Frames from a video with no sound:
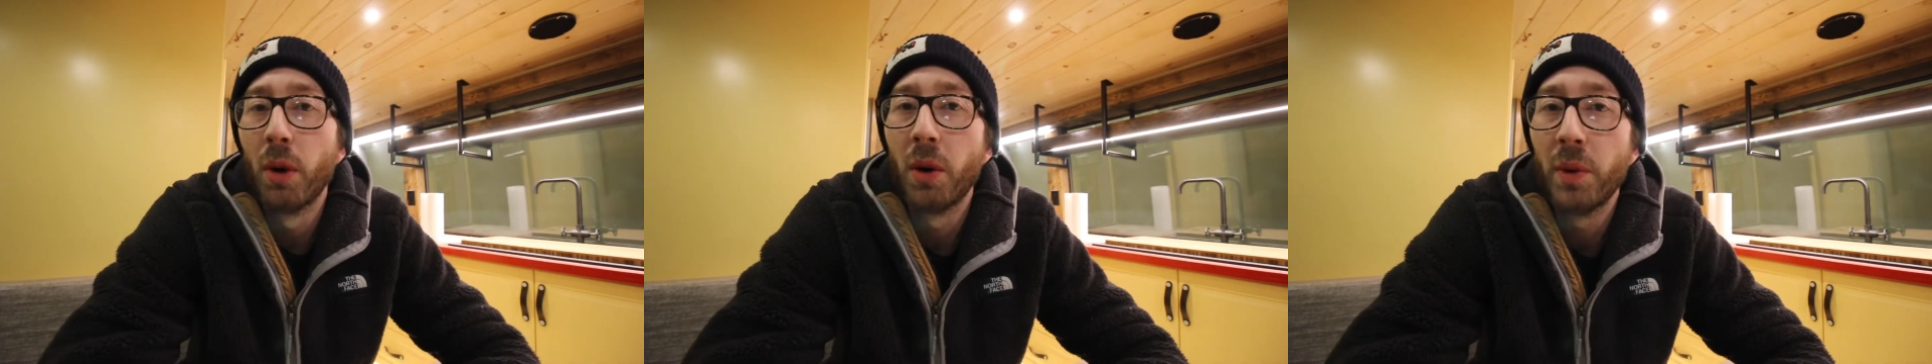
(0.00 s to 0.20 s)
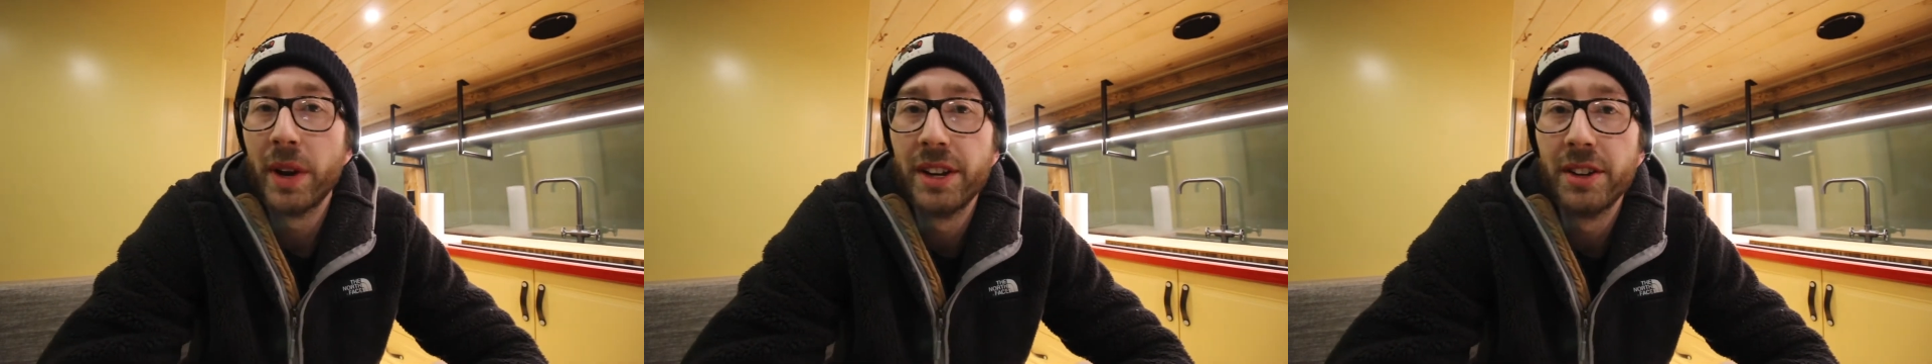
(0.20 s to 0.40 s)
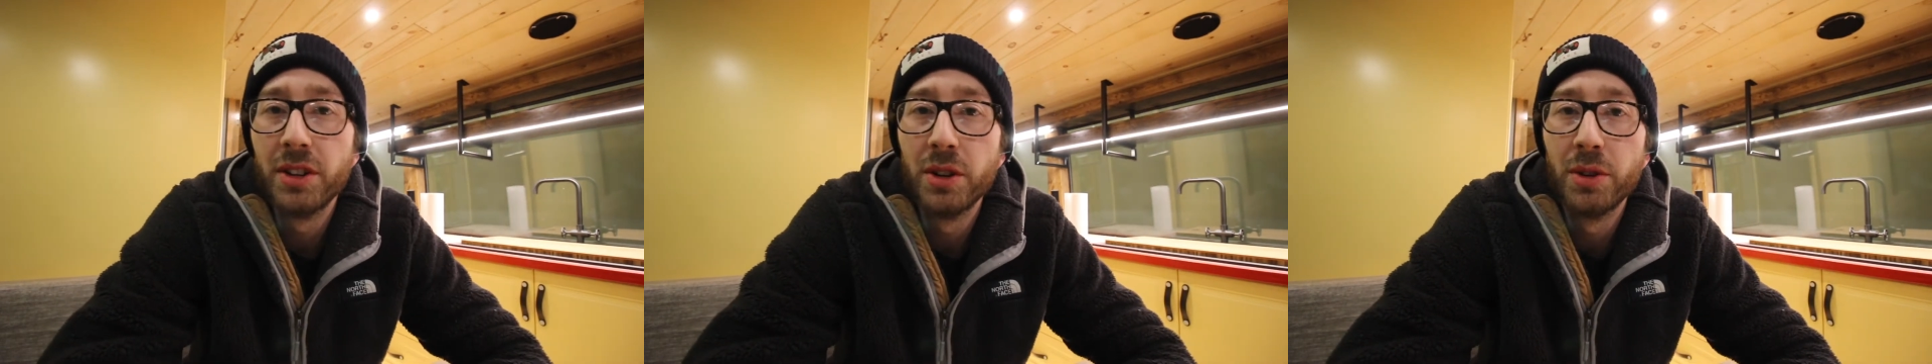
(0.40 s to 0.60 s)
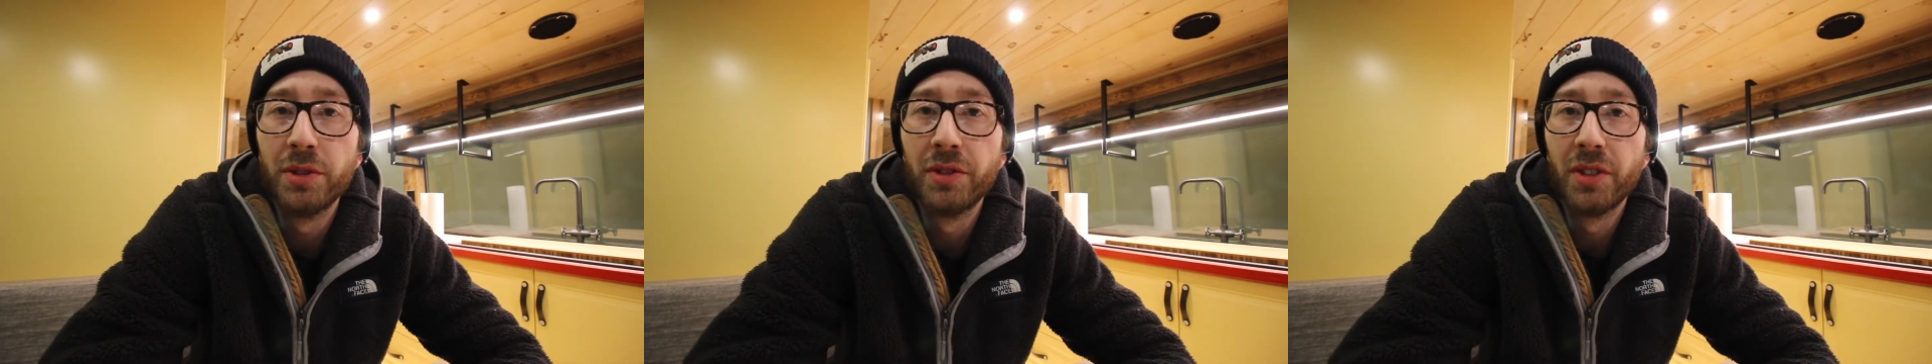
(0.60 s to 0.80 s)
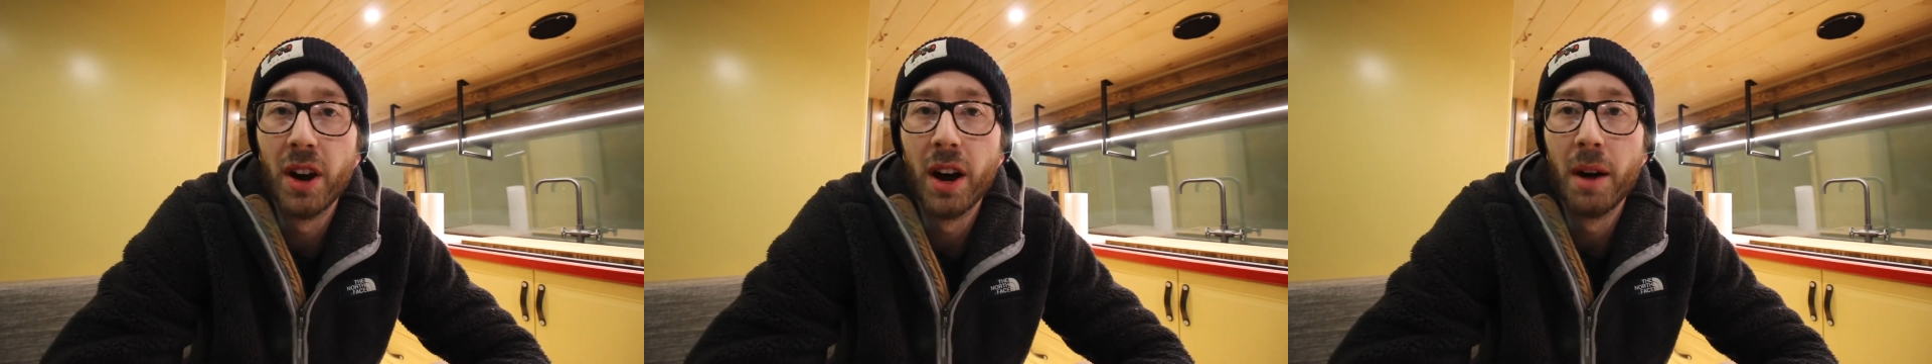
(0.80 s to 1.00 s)
what we do
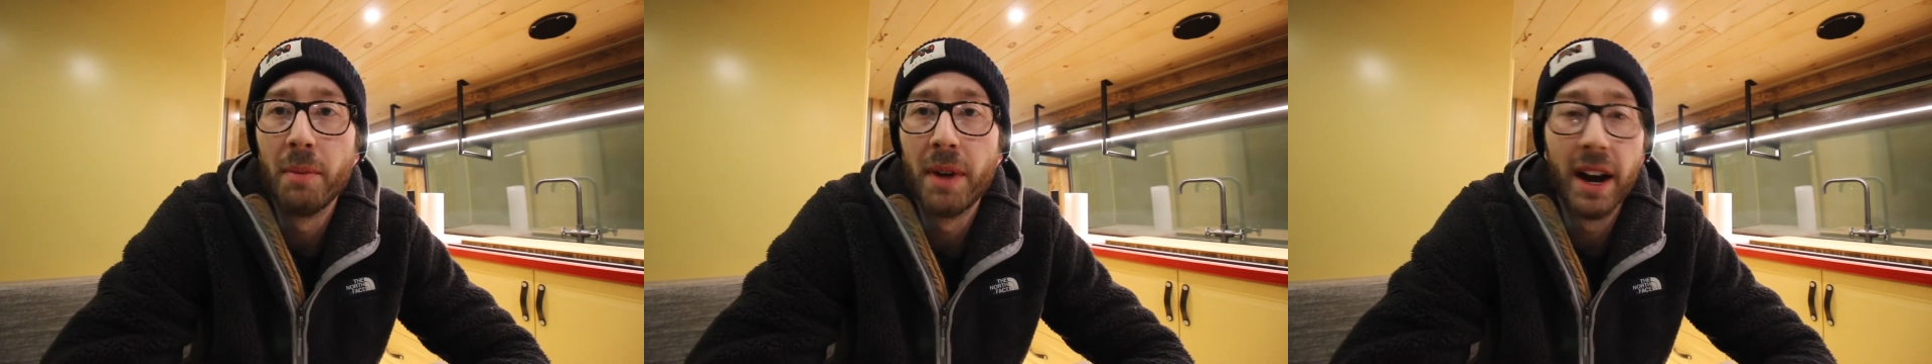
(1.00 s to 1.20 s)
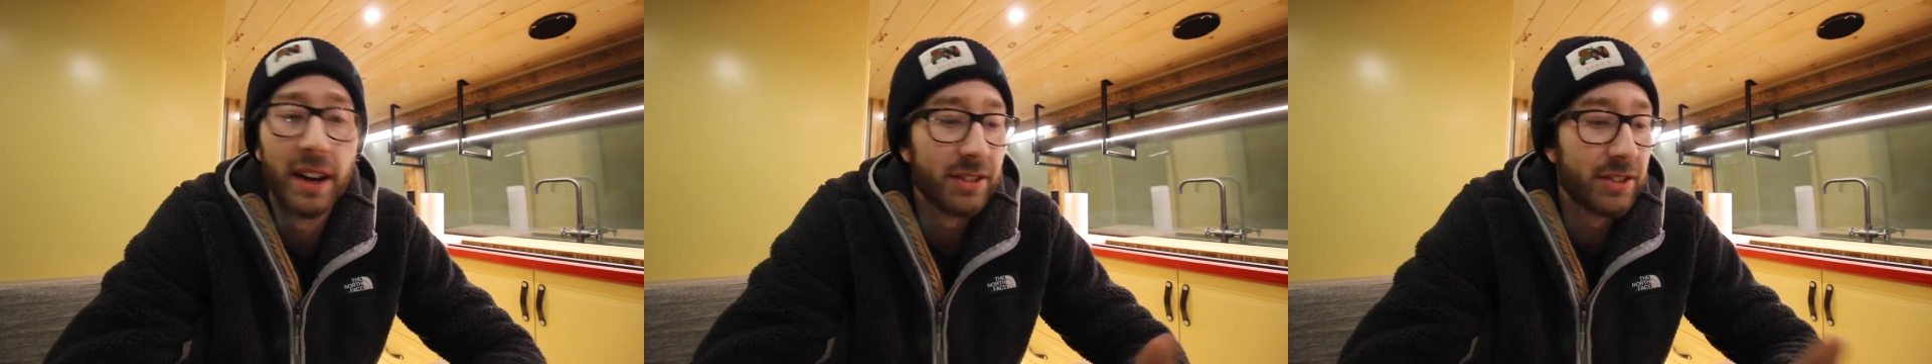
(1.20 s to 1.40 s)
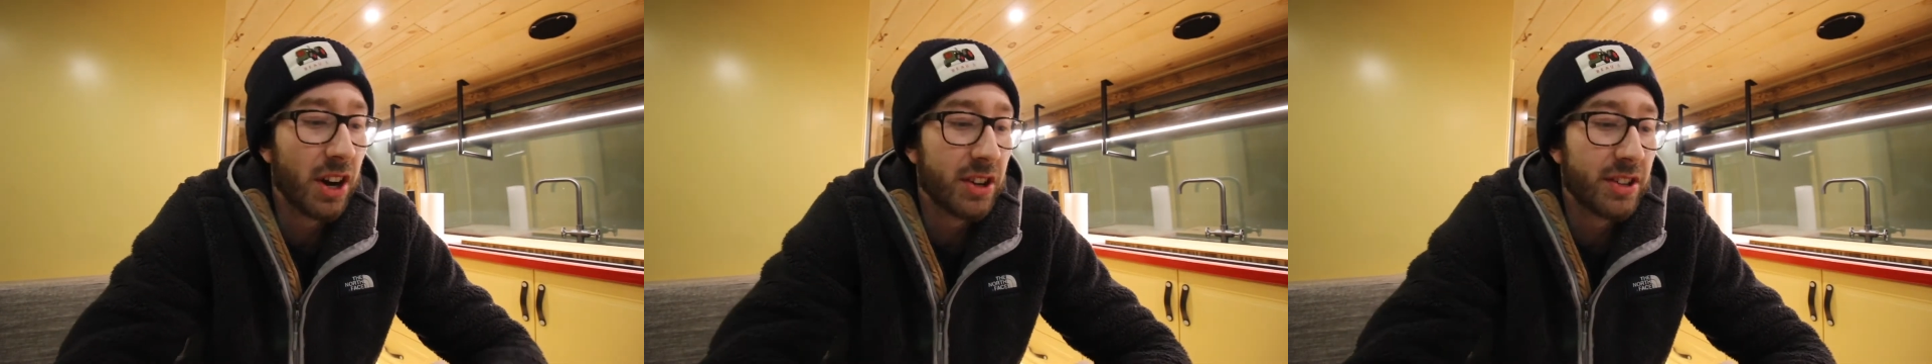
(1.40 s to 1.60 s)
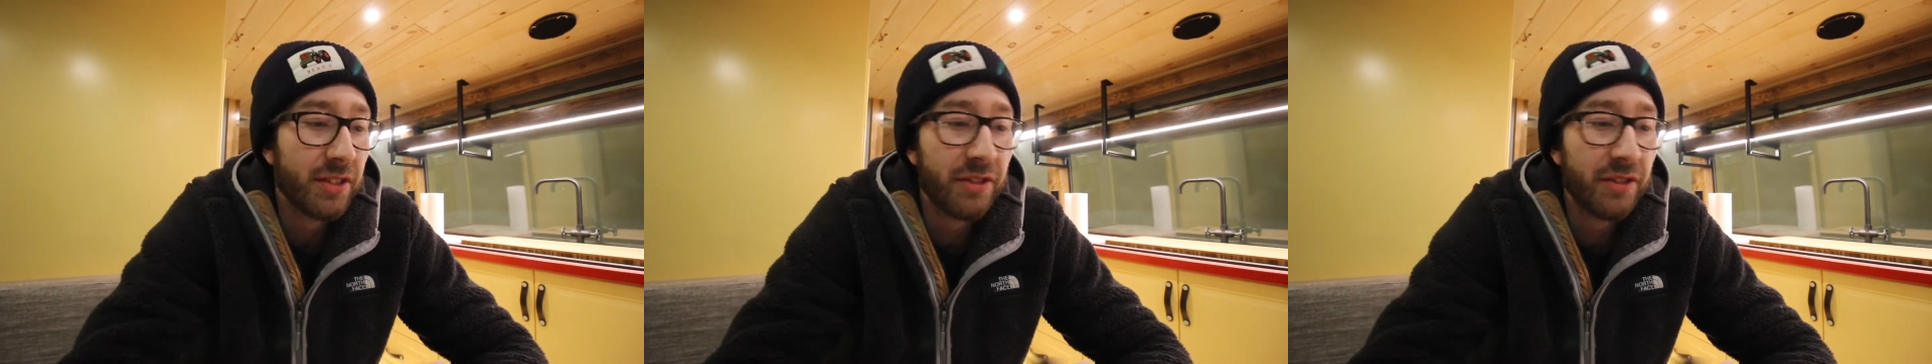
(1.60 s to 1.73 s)
from start